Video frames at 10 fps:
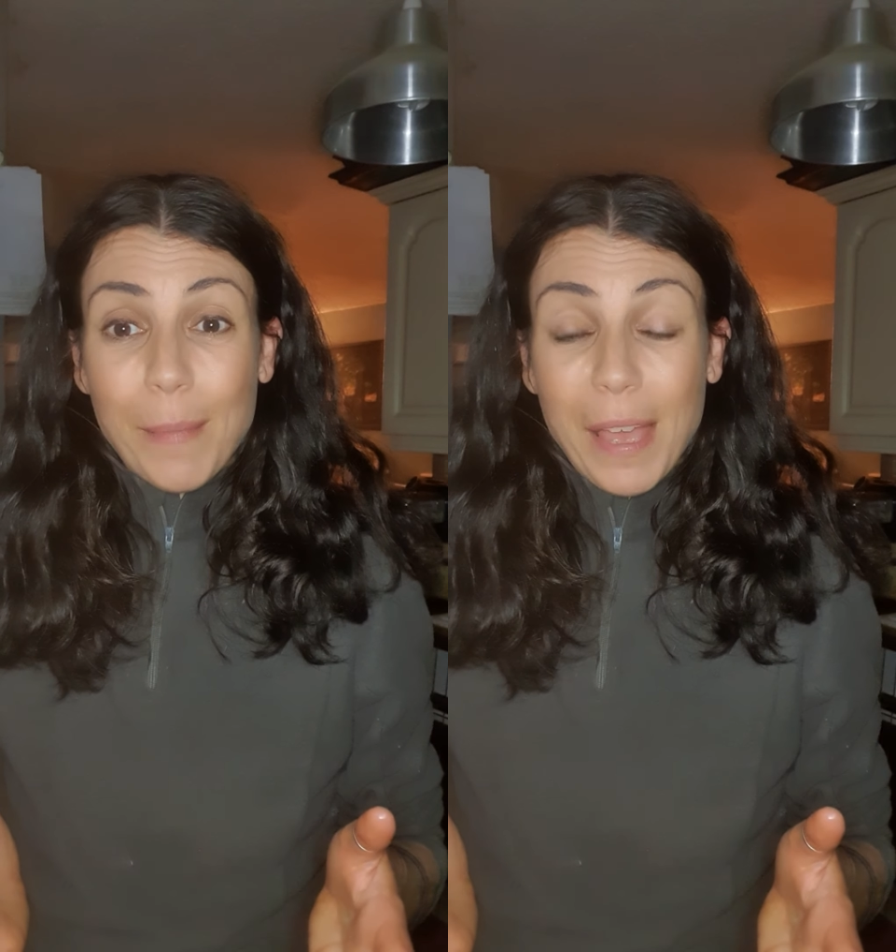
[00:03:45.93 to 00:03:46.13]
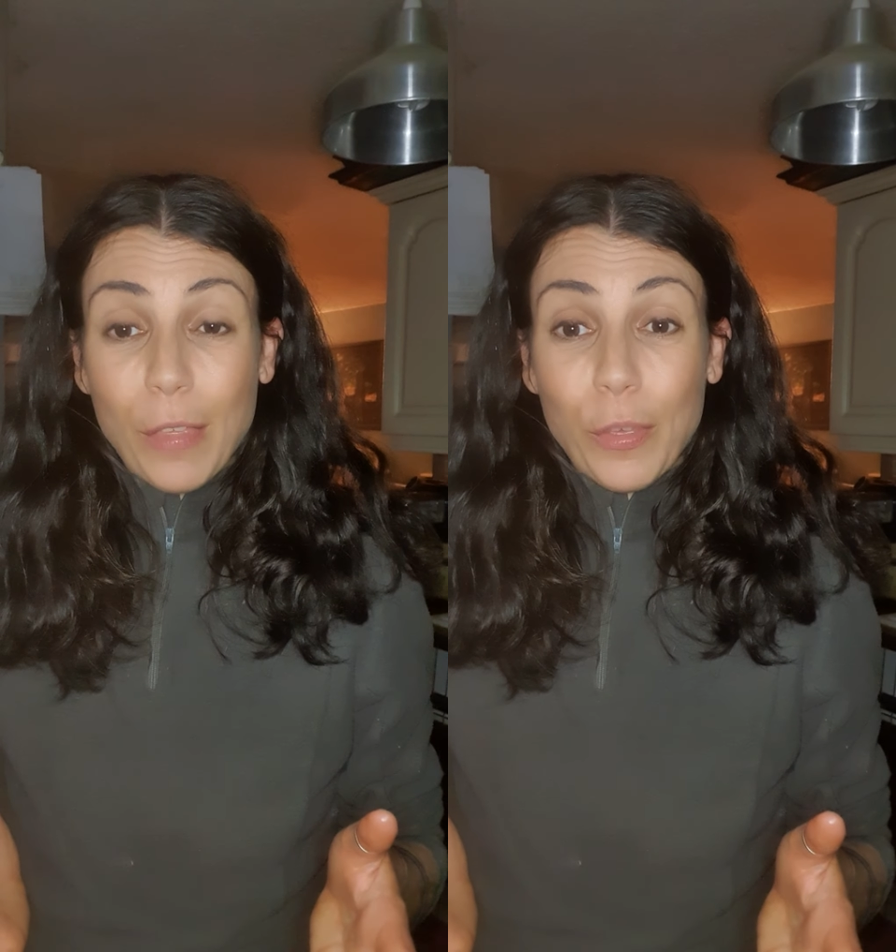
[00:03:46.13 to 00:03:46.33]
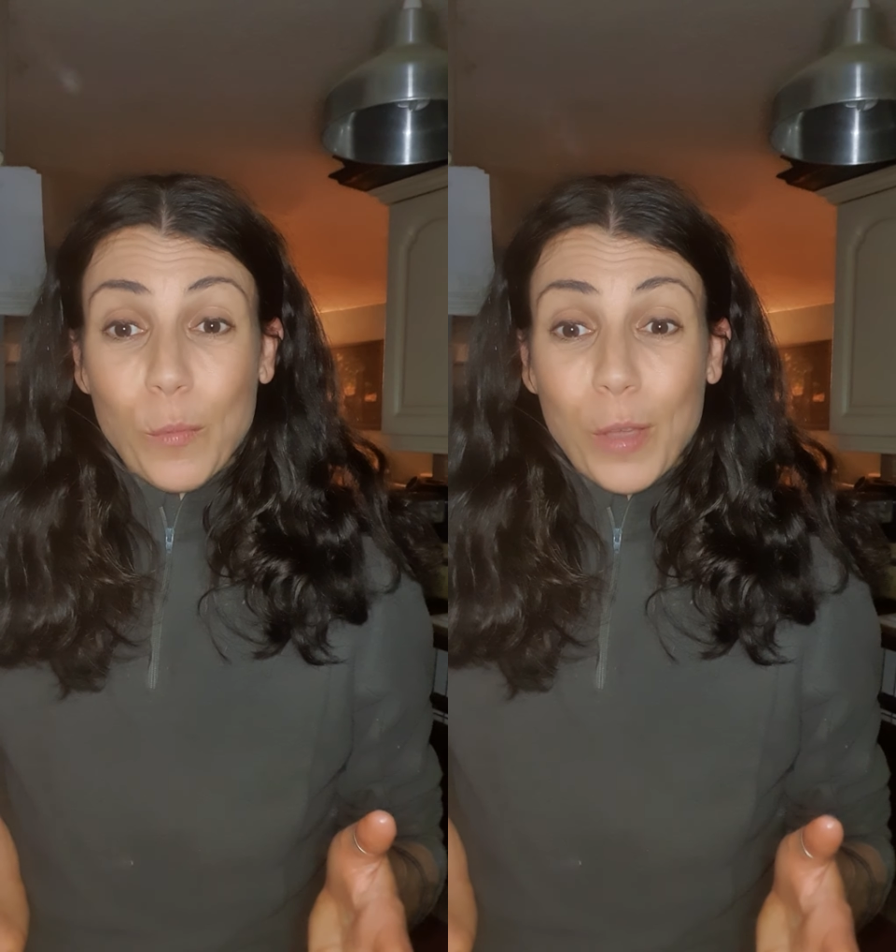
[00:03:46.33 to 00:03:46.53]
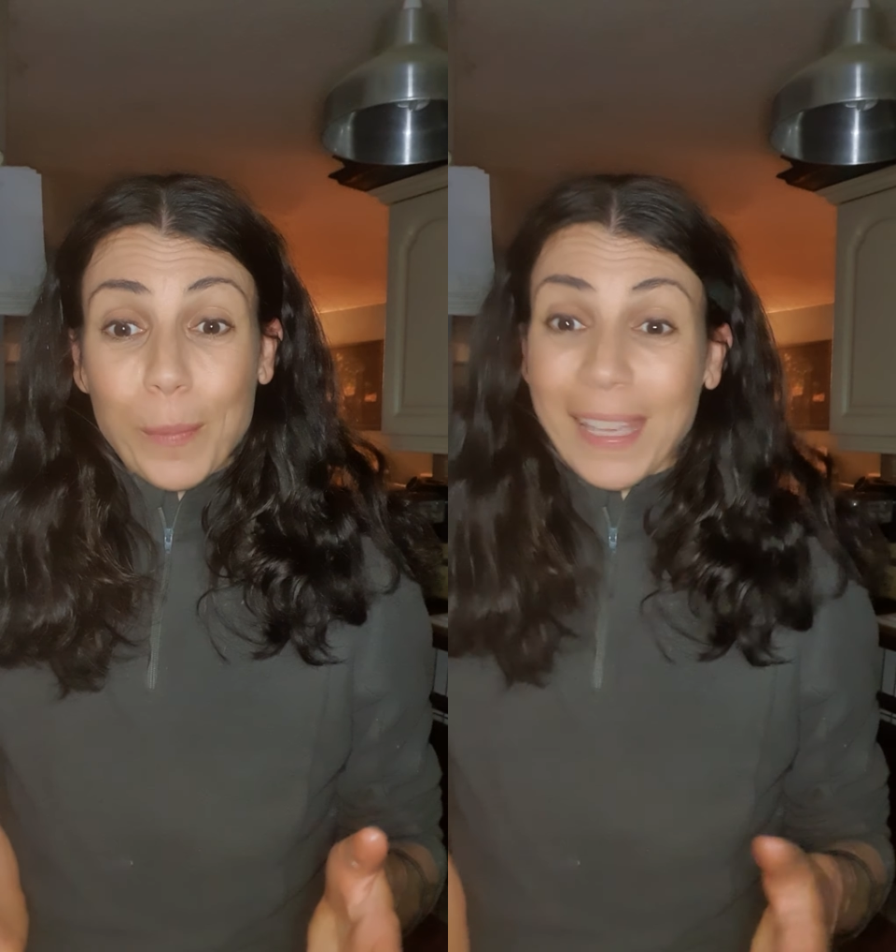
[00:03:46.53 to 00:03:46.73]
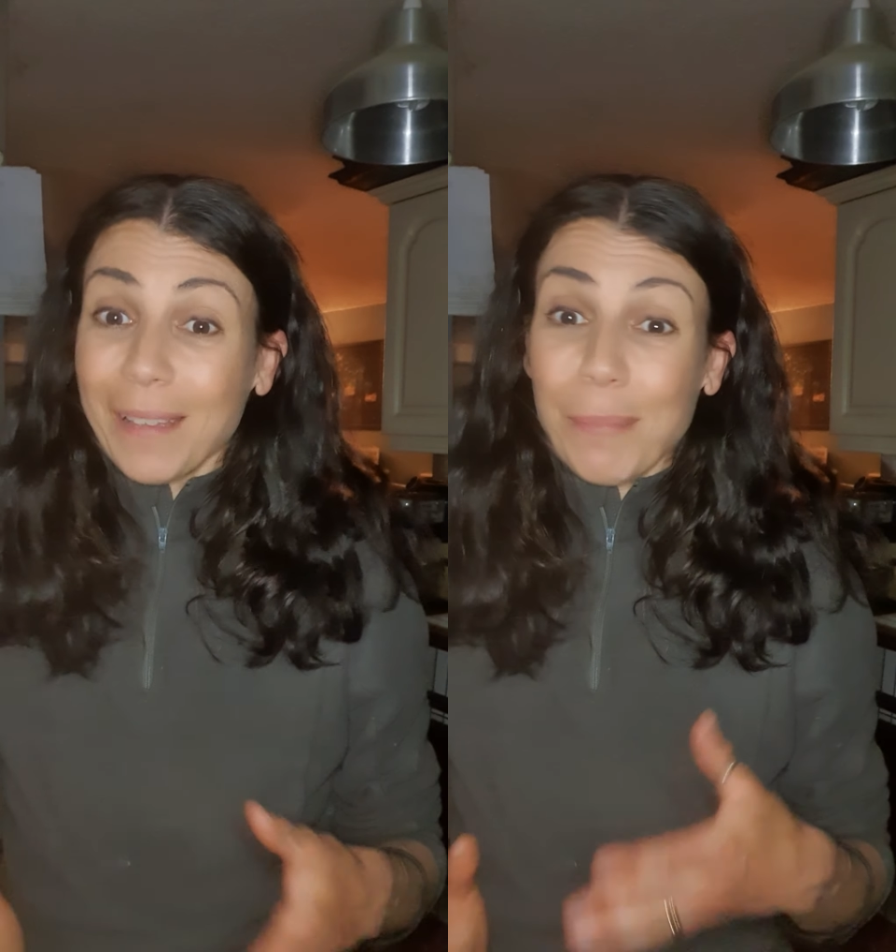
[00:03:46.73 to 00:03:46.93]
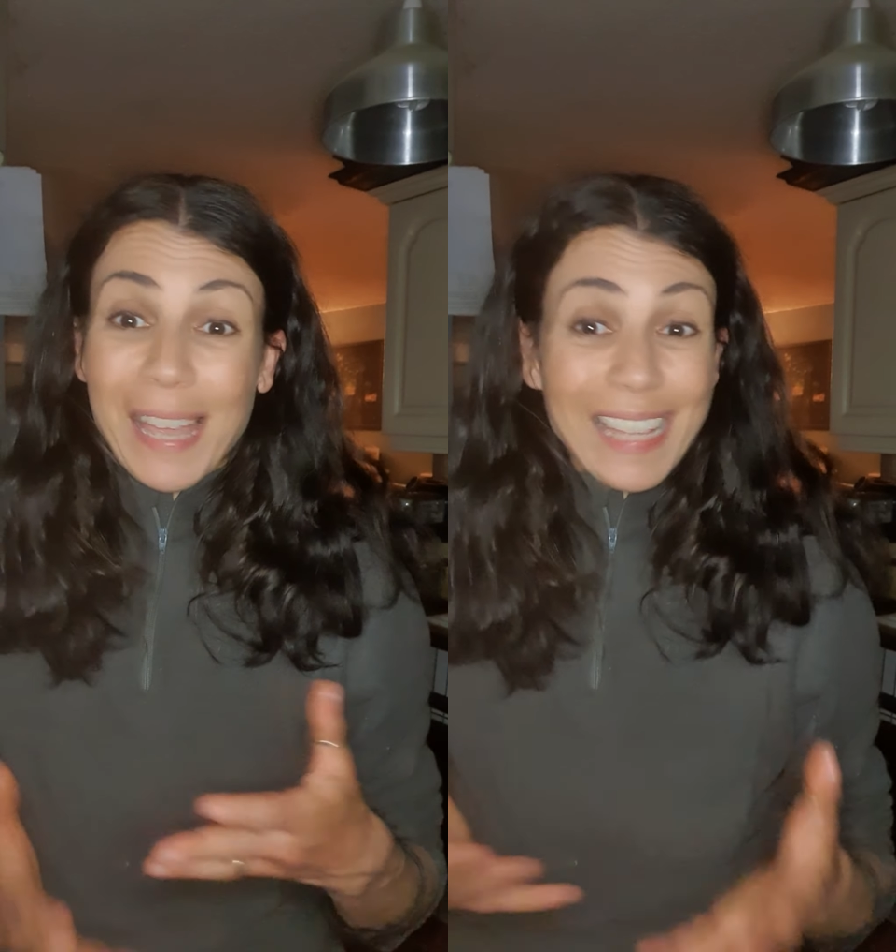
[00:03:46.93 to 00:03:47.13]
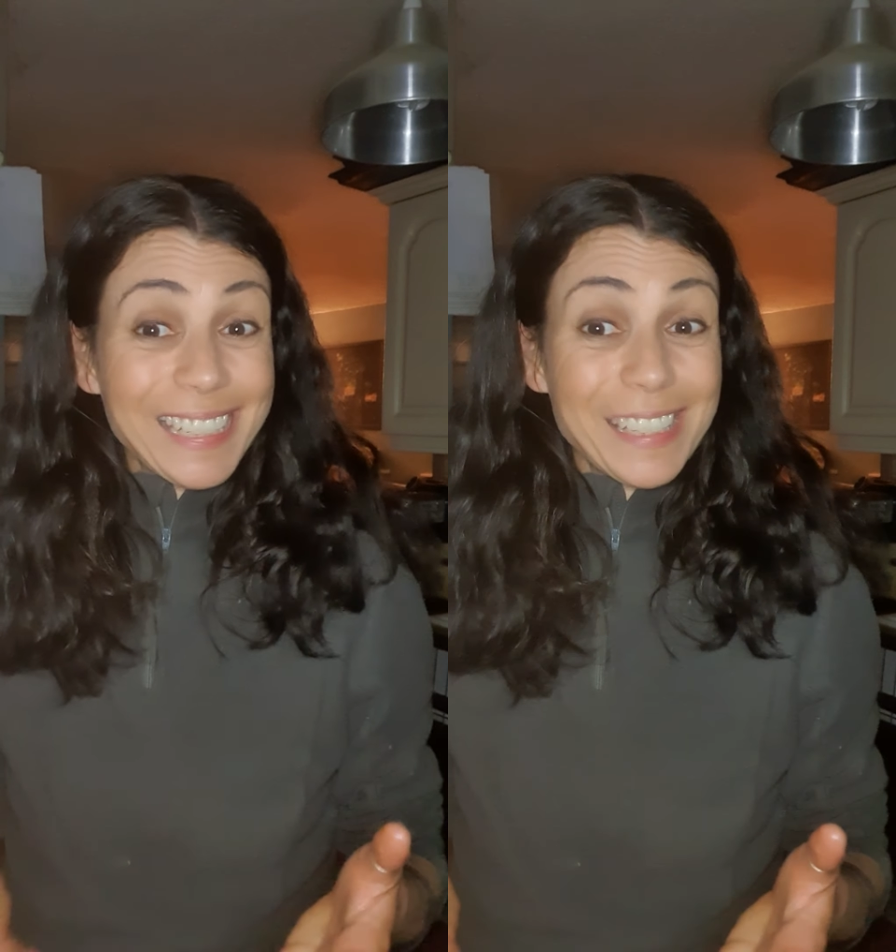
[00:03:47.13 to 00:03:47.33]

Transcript: health and well-being by adding